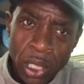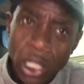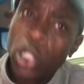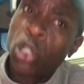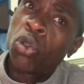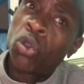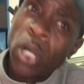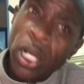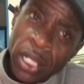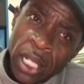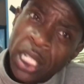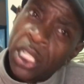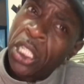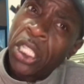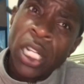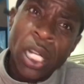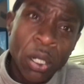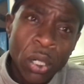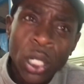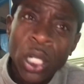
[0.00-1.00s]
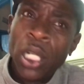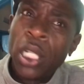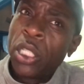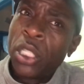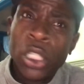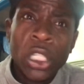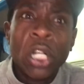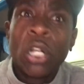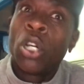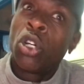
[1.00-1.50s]

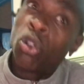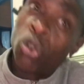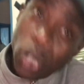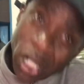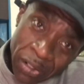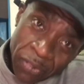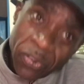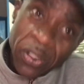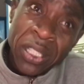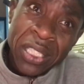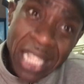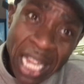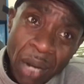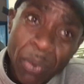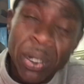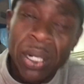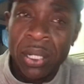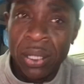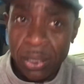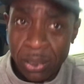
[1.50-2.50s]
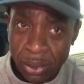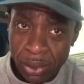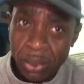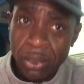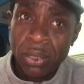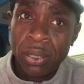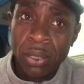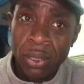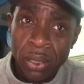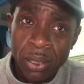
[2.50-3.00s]
Grenfell Tower,
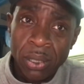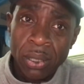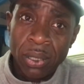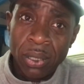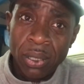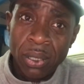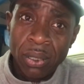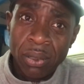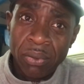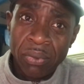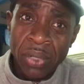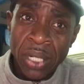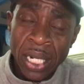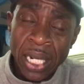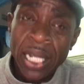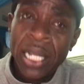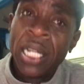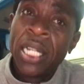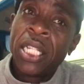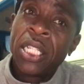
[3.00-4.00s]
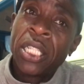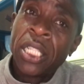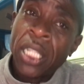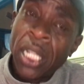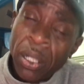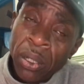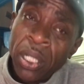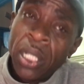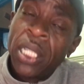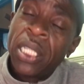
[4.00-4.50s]
right?
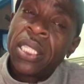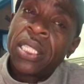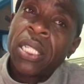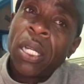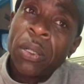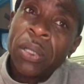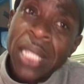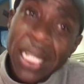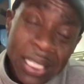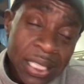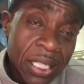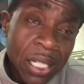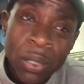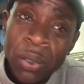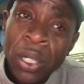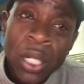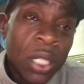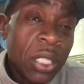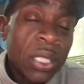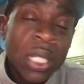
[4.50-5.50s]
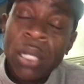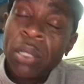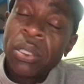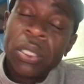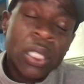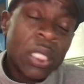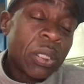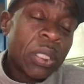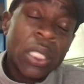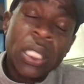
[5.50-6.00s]
So
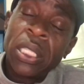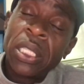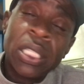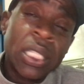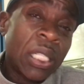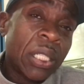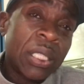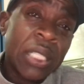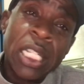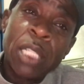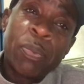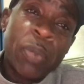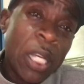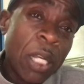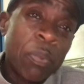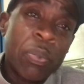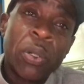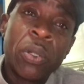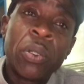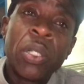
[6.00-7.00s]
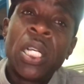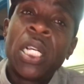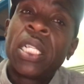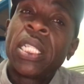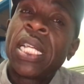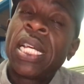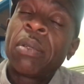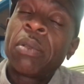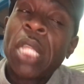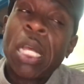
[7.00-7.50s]
don't these people,
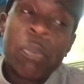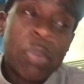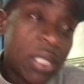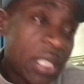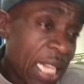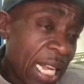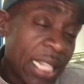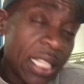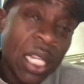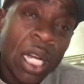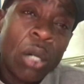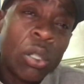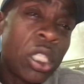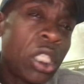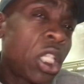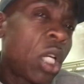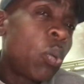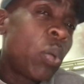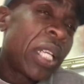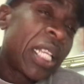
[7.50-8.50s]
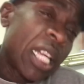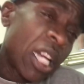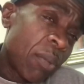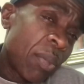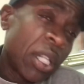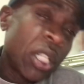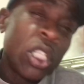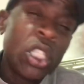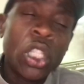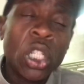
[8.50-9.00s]
they pretend, oh, we care about
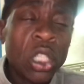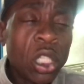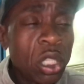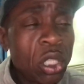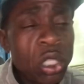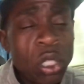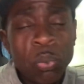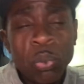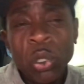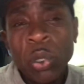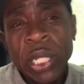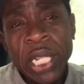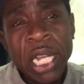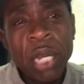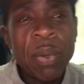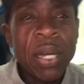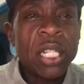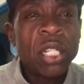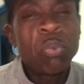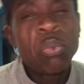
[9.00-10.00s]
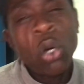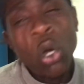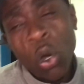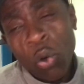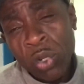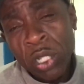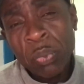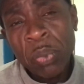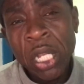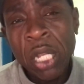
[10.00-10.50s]
we care about the
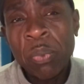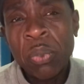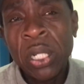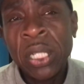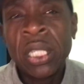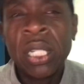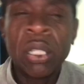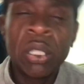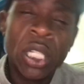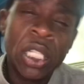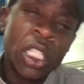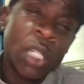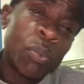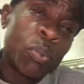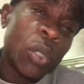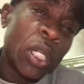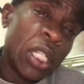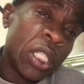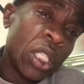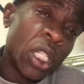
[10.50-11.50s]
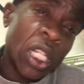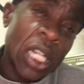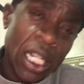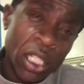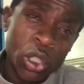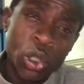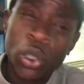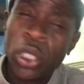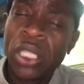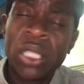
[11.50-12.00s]
poorest people in the
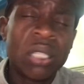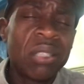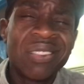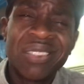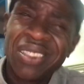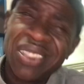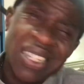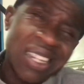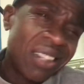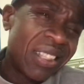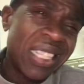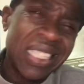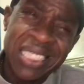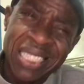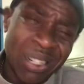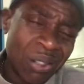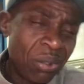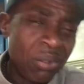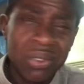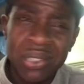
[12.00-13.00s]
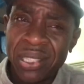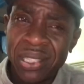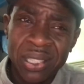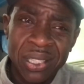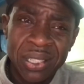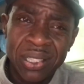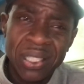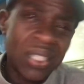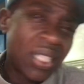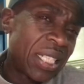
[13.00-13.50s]
country. No, they don't.
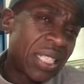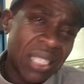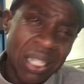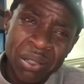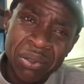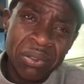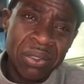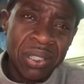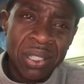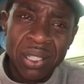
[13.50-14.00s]
No, they don't.